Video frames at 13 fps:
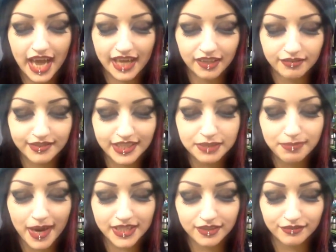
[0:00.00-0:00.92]
and have
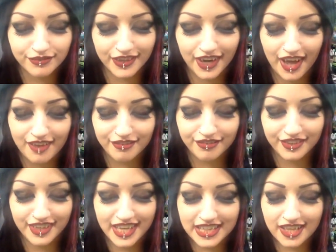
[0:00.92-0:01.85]
such passion for life
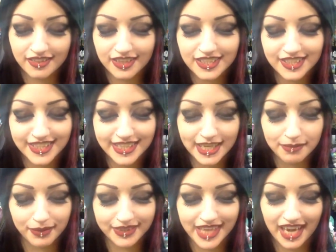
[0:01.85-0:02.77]
that they seek
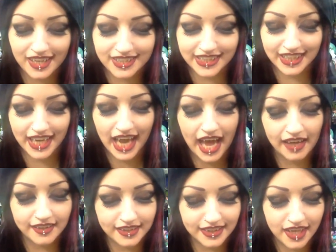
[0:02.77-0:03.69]
immortality
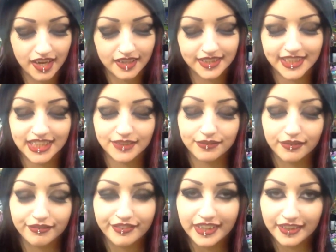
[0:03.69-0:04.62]
and eternity to
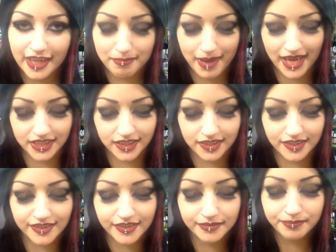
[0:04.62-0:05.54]
fulfill their passions.